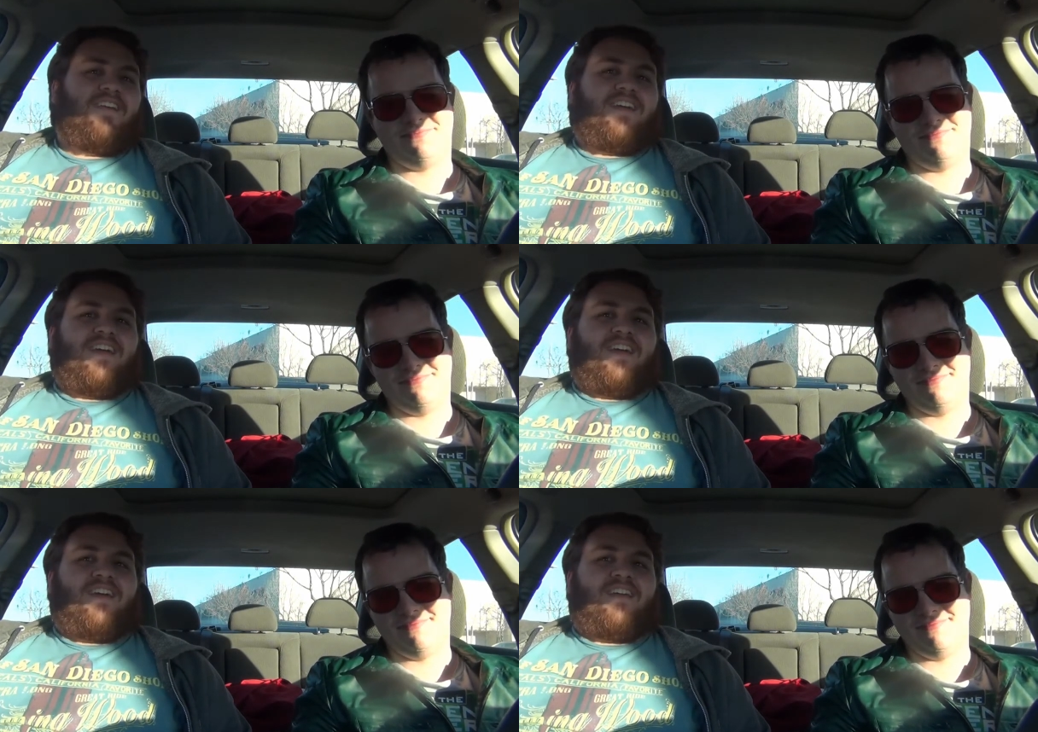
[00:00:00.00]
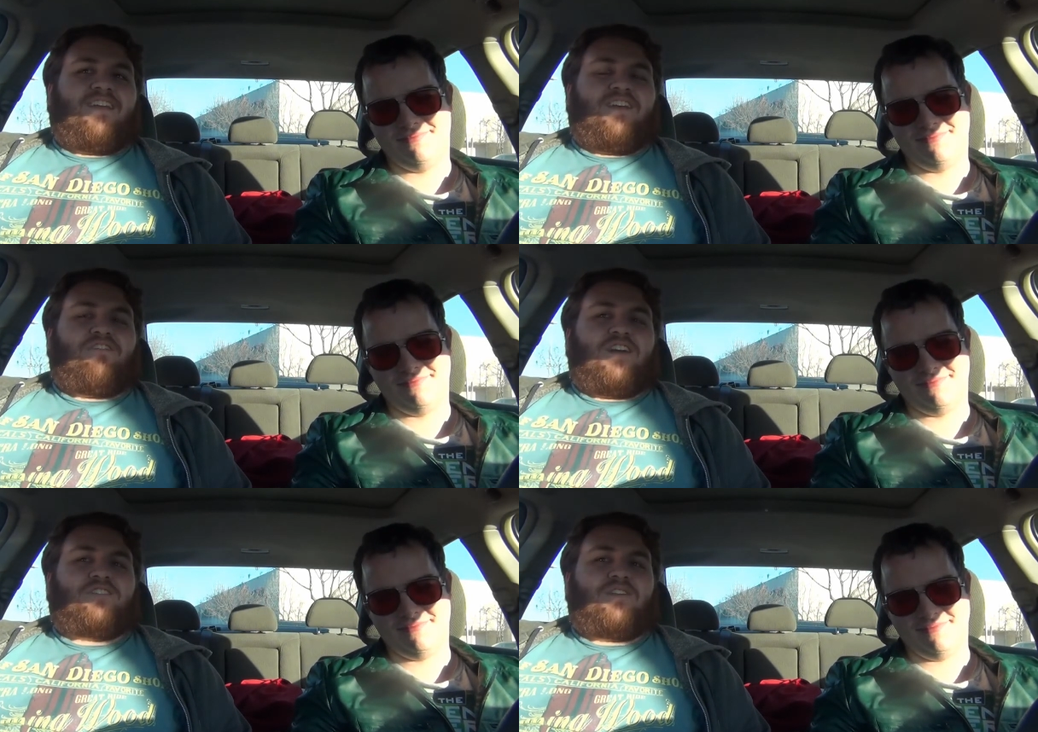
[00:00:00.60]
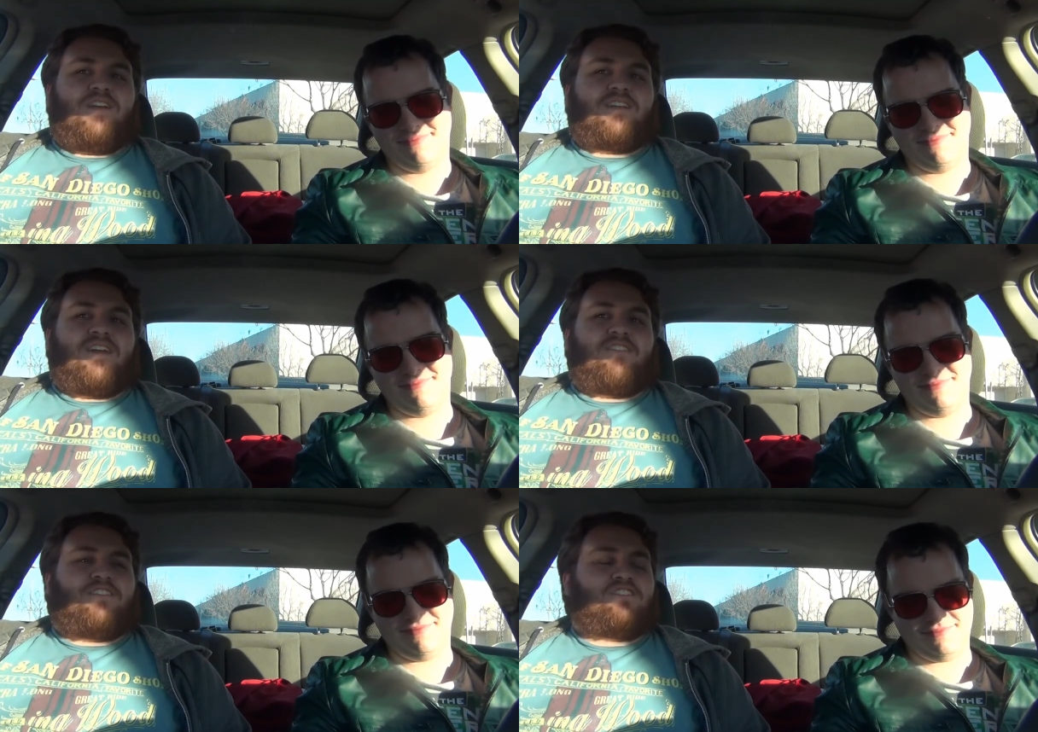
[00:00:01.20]
Speaker 1: and if I tried to
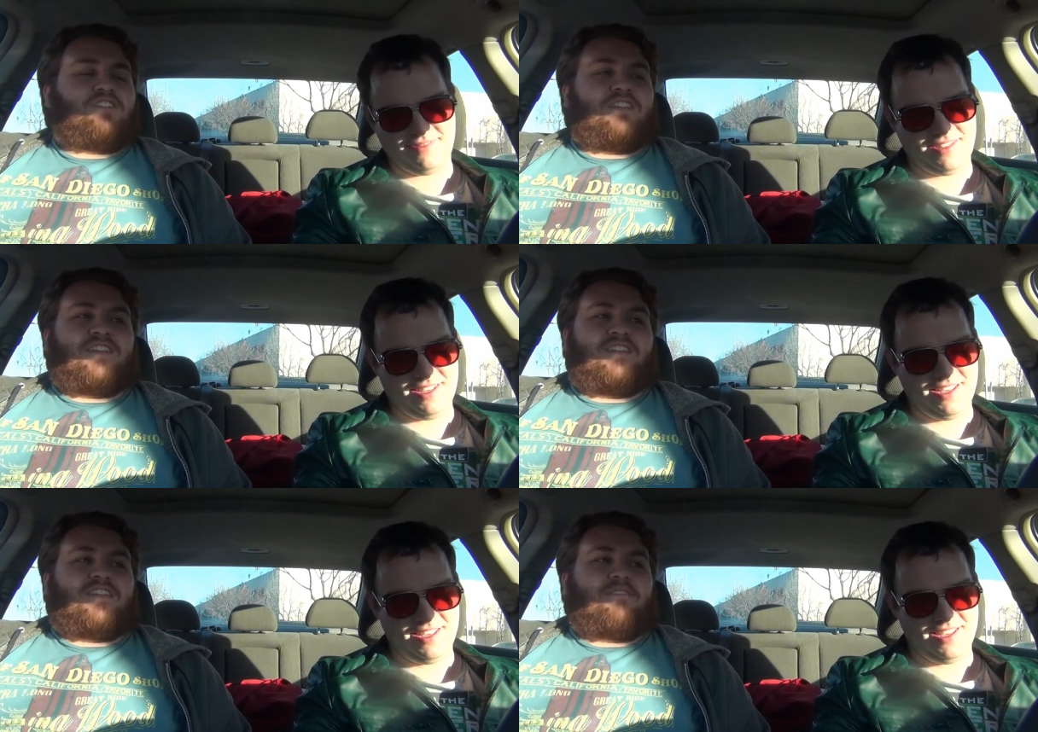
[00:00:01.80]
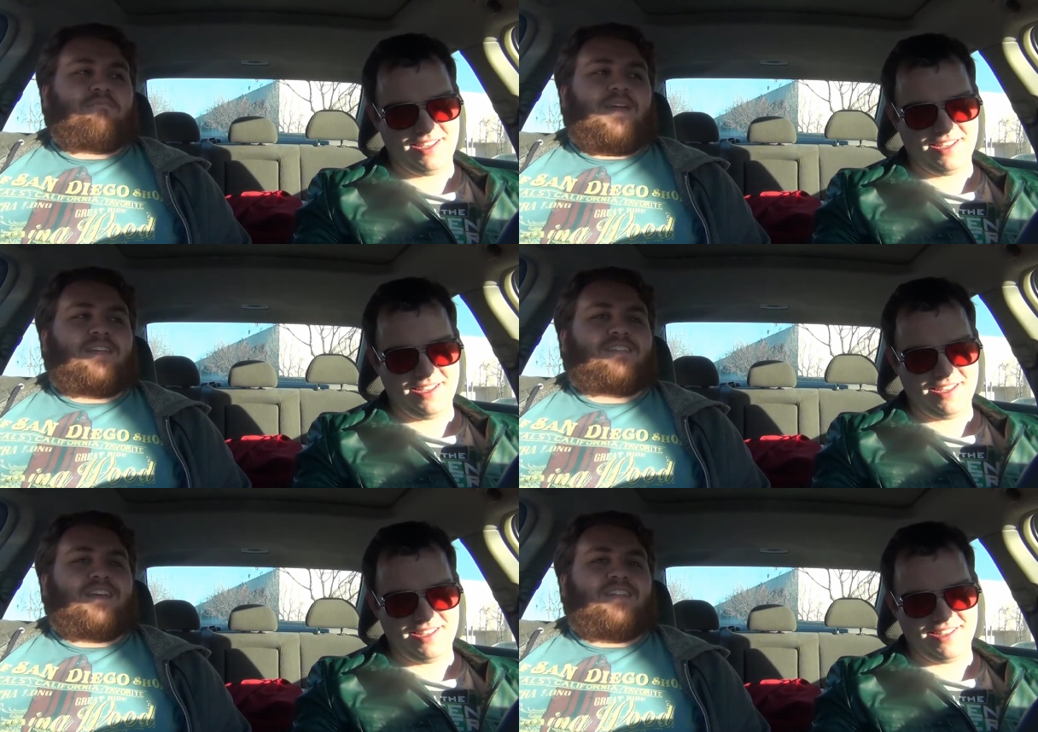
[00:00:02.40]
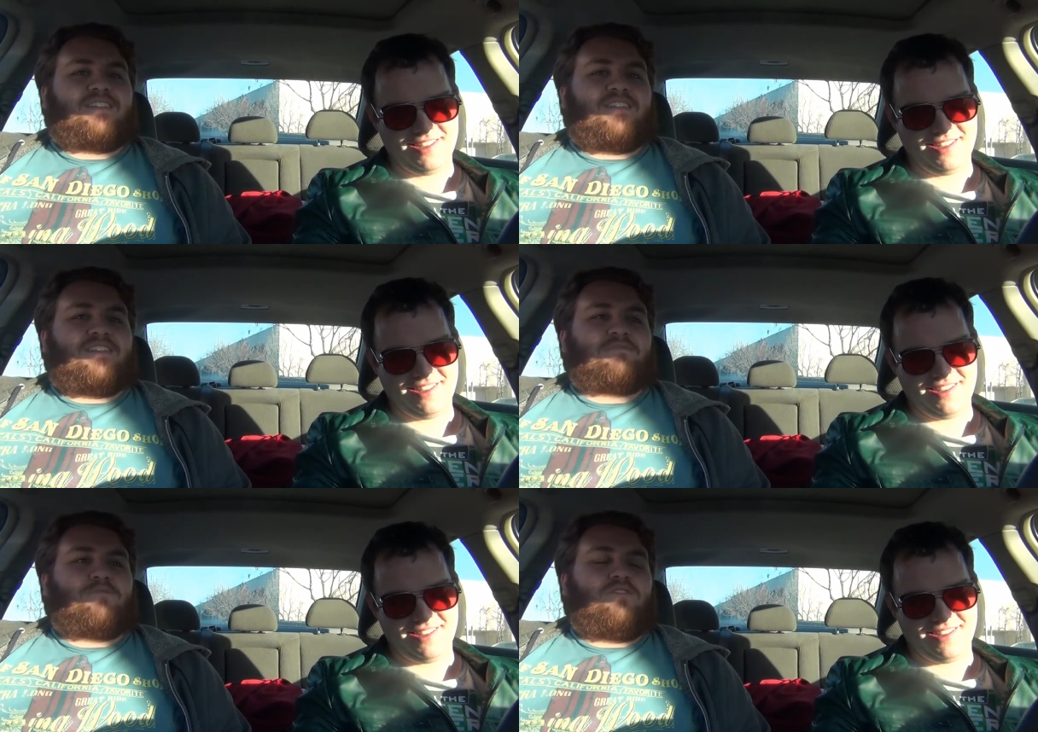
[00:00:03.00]
count the shit that didn't make sense in
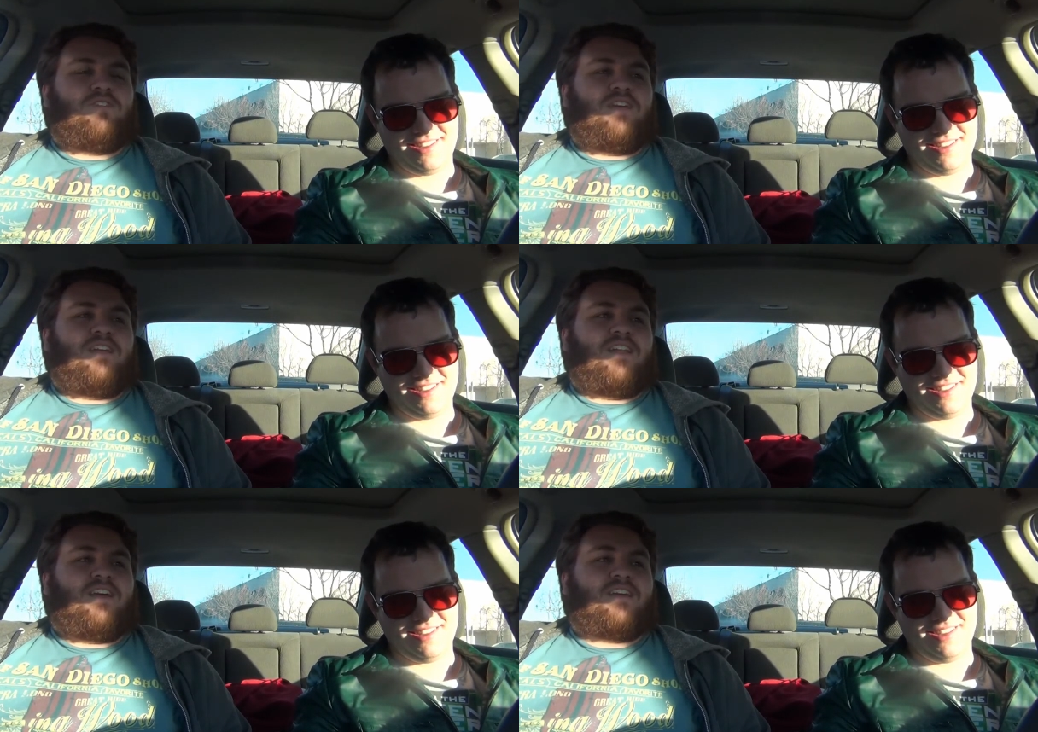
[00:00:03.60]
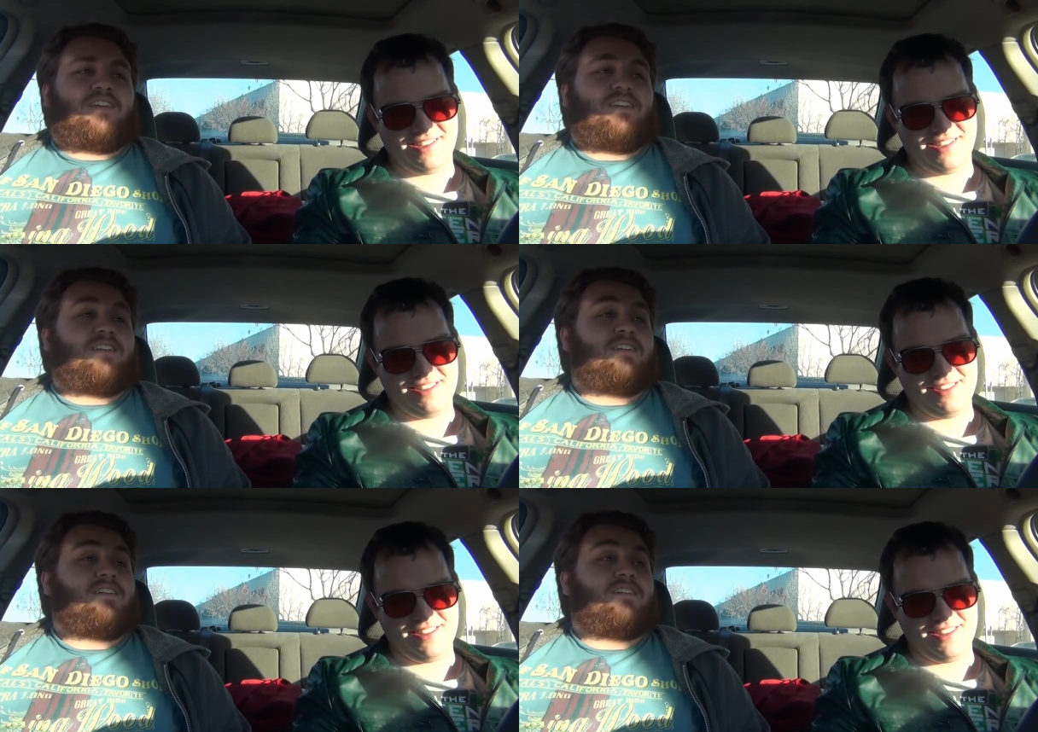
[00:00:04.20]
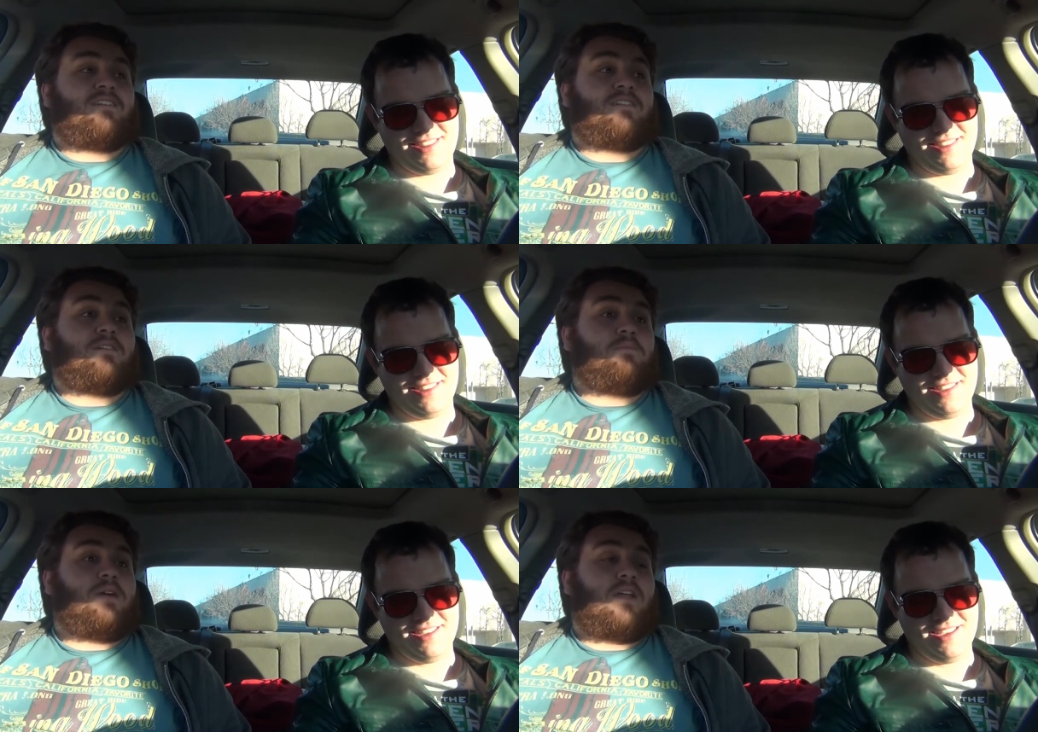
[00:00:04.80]
this movie, like,
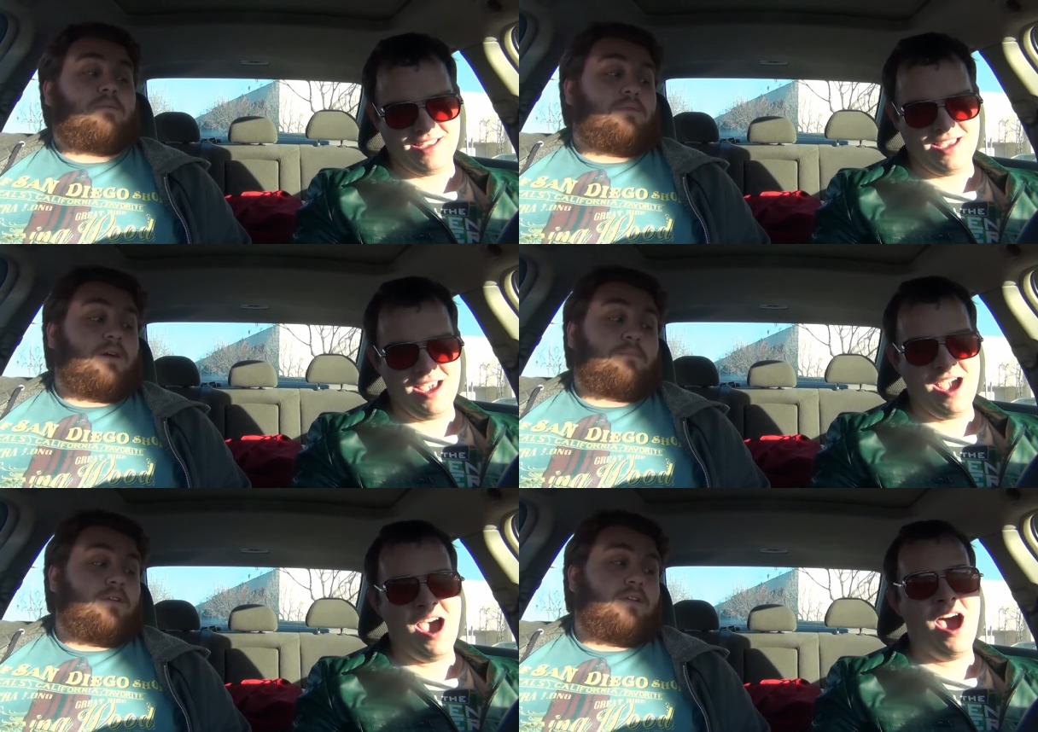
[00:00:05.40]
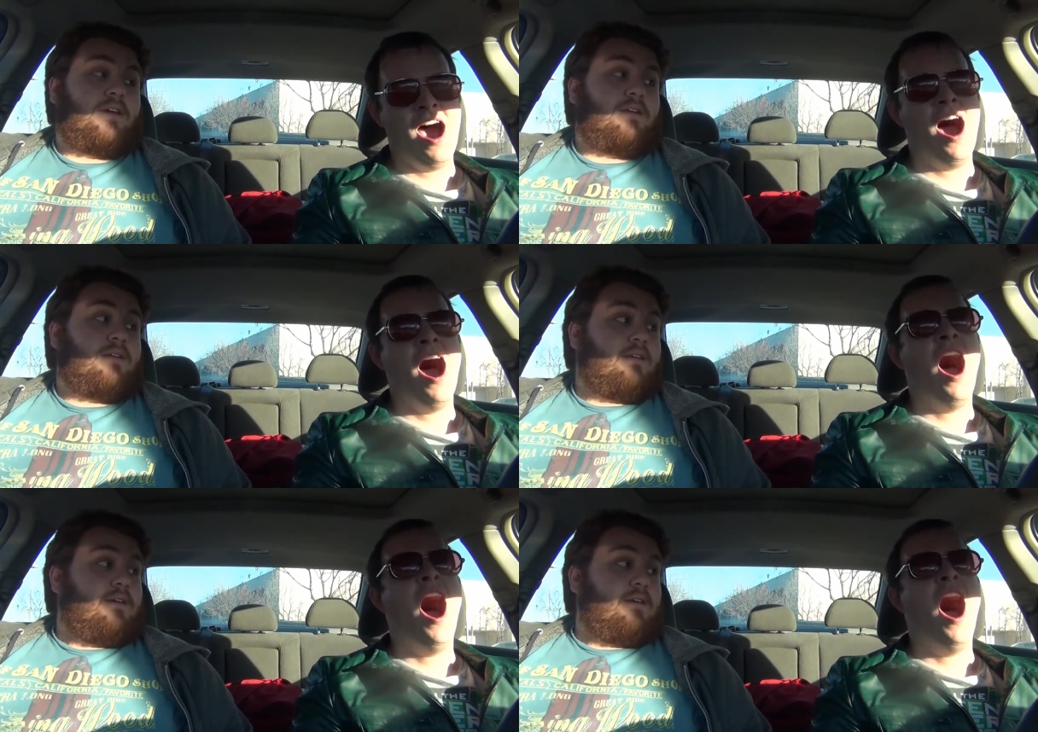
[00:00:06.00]
oh man, I'd be up all night.